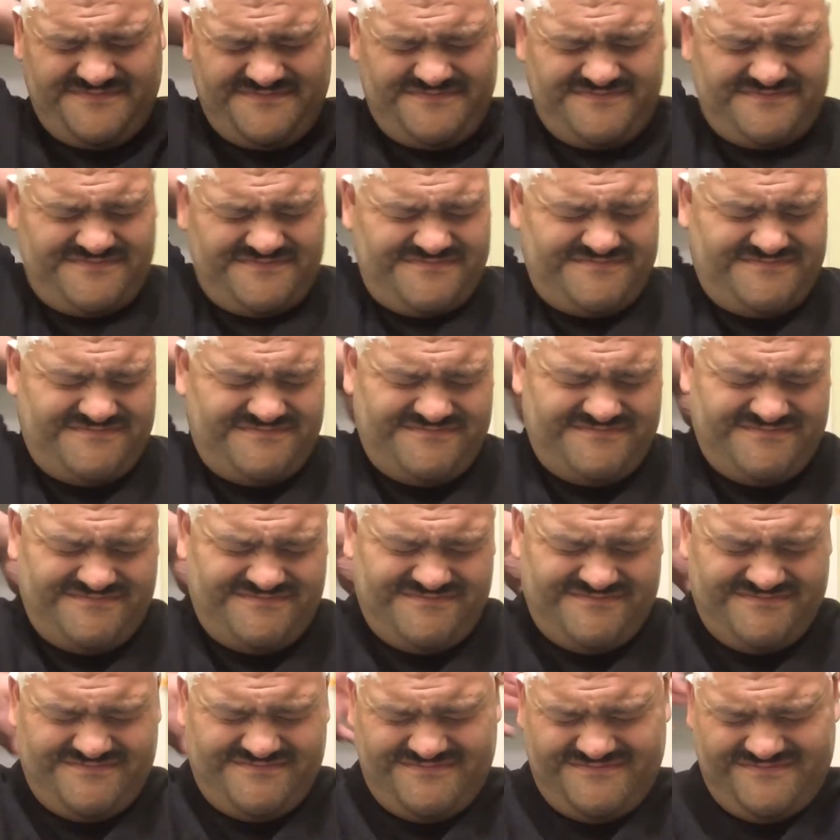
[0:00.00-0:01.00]

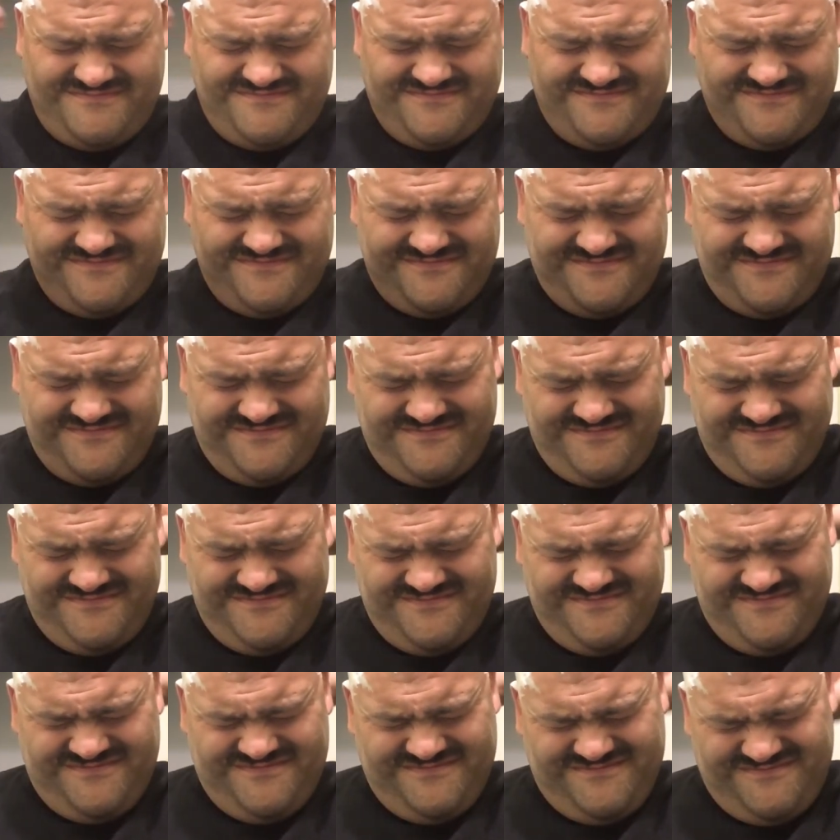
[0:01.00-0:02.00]

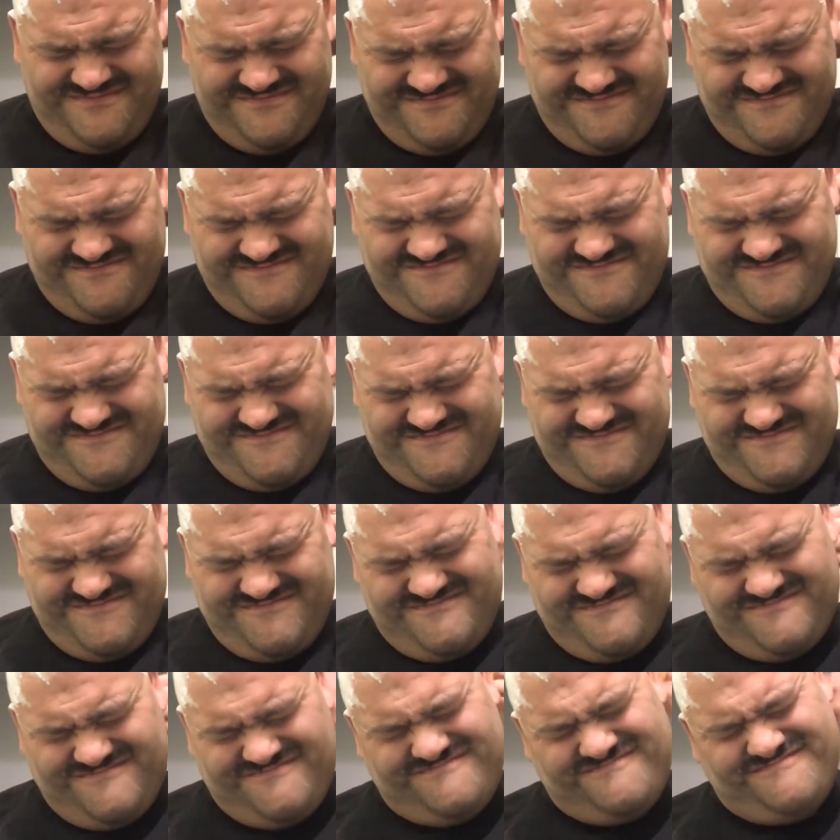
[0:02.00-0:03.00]

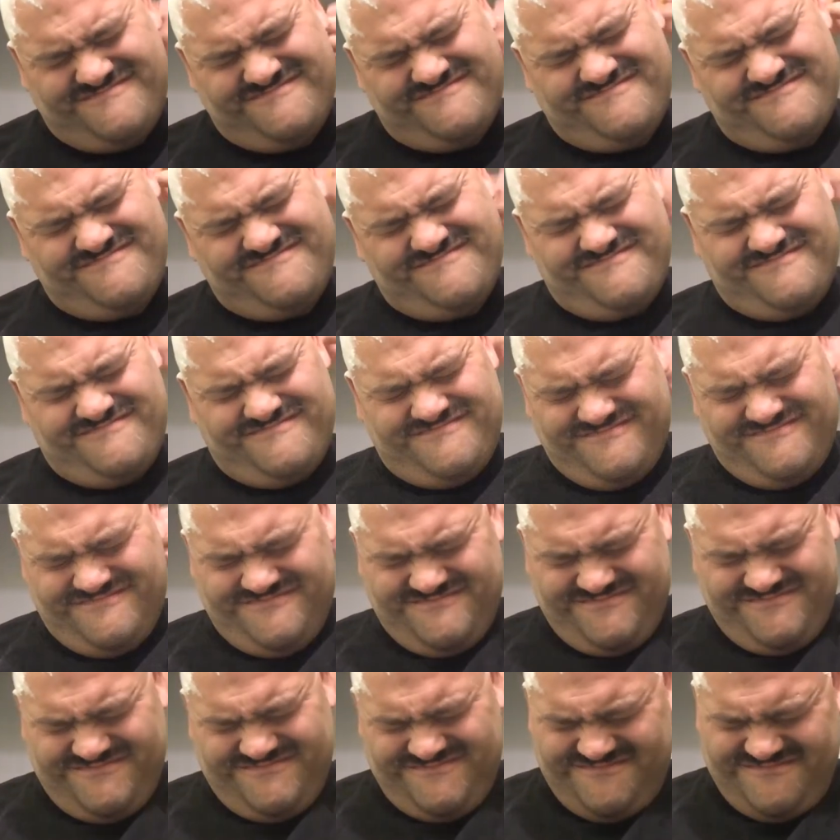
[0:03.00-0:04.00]

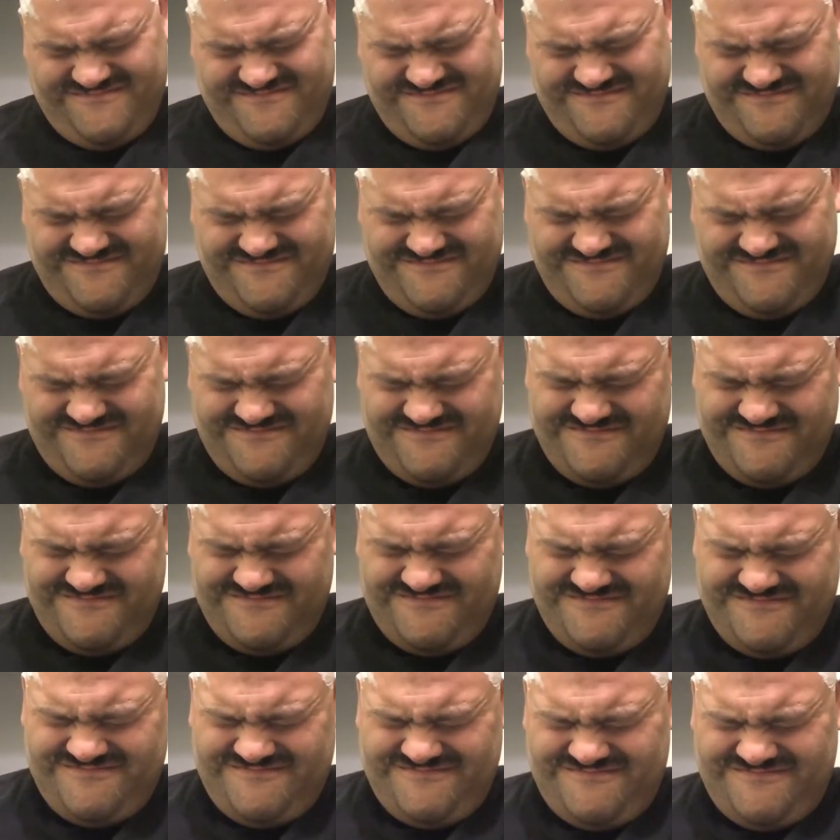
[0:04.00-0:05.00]

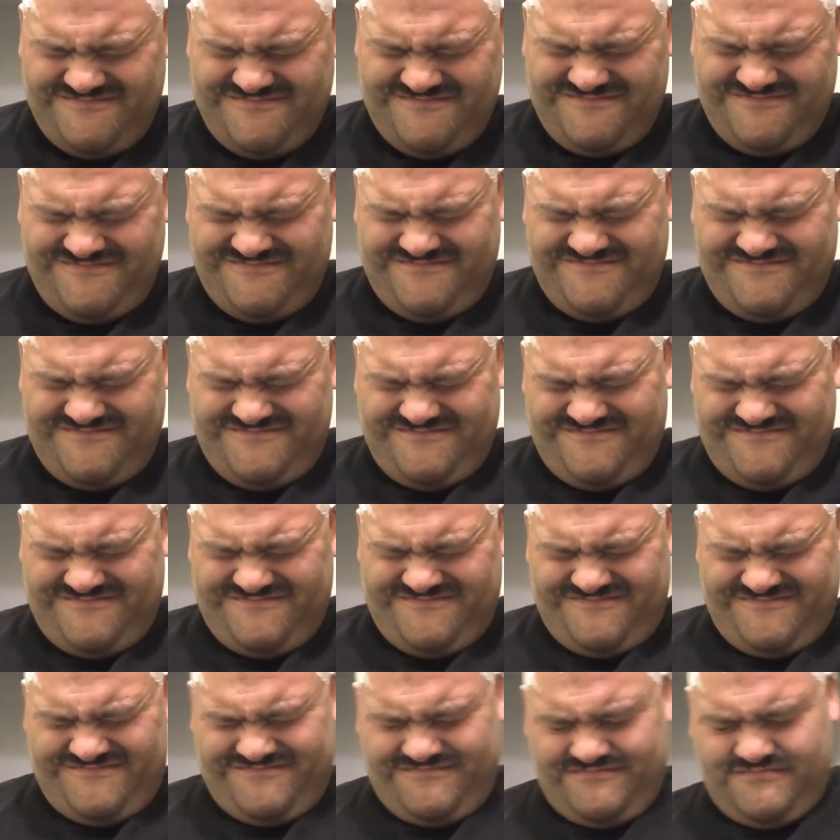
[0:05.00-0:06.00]

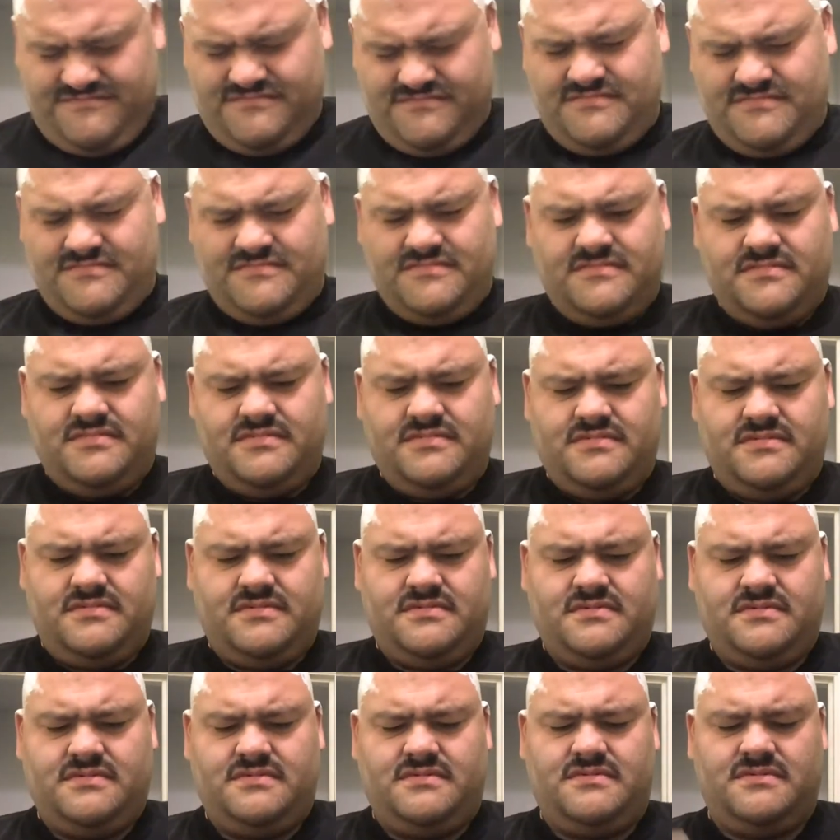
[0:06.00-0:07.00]

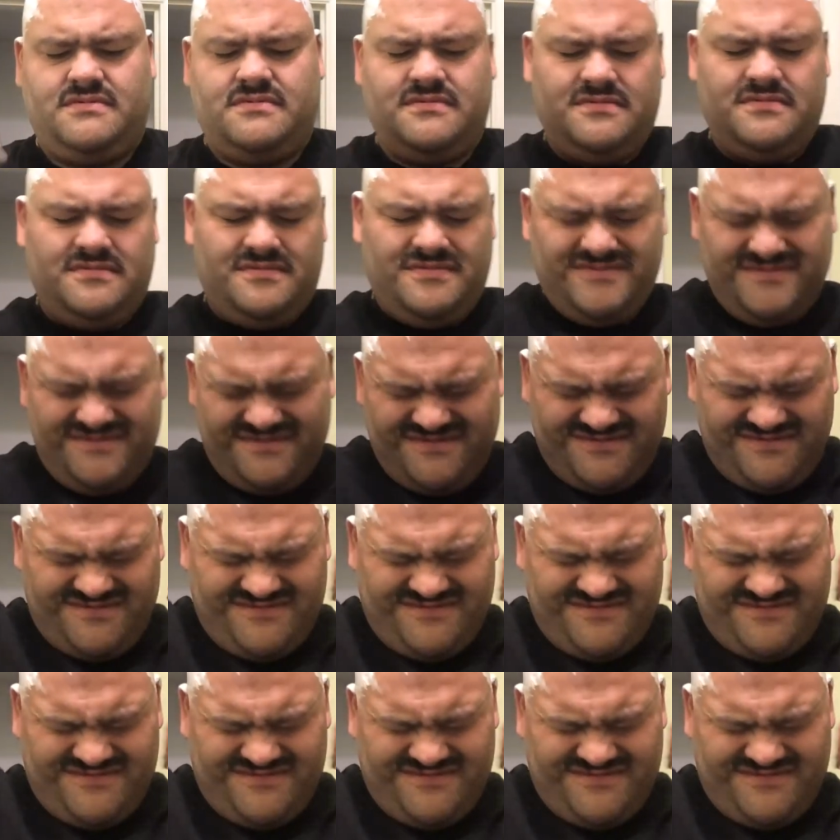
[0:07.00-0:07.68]
Nothing is said.